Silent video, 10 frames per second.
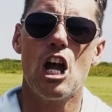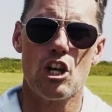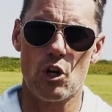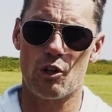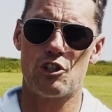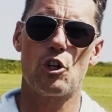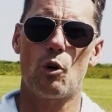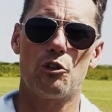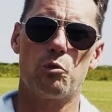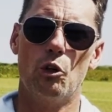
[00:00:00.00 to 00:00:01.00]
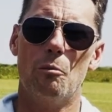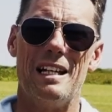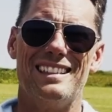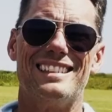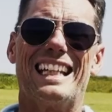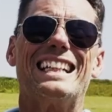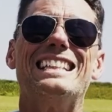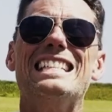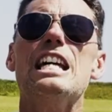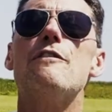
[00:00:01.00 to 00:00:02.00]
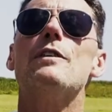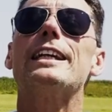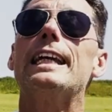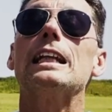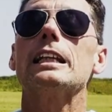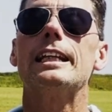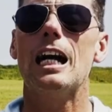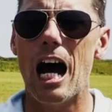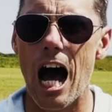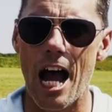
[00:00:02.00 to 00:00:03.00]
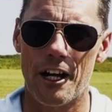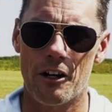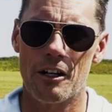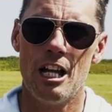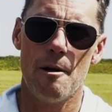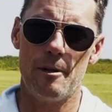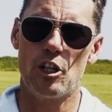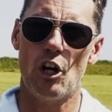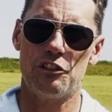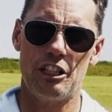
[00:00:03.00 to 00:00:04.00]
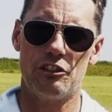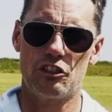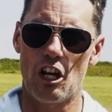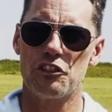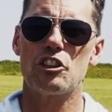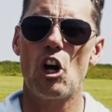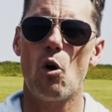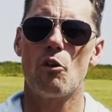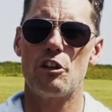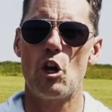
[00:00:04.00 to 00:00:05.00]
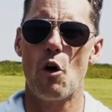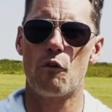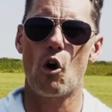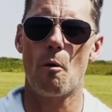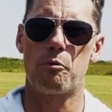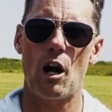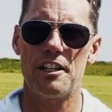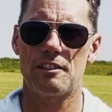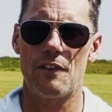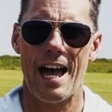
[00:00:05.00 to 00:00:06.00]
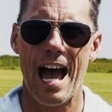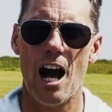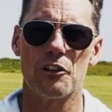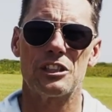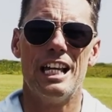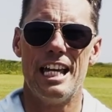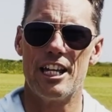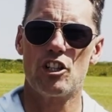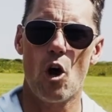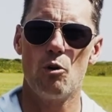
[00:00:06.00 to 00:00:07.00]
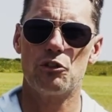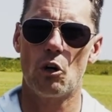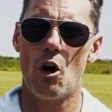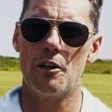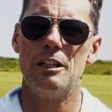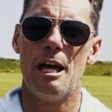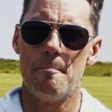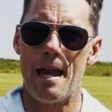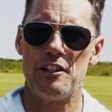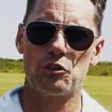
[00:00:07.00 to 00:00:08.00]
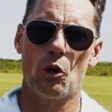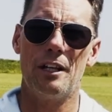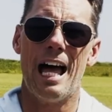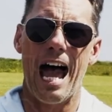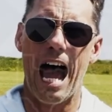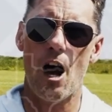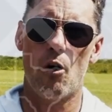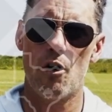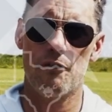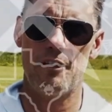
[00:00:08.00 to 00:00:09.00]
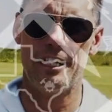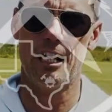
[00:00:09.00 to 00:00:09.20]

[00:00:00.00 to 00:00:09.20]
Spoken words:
your insurance will be significantly higher because it doesn't go on the overall price of the house. It goes on based on the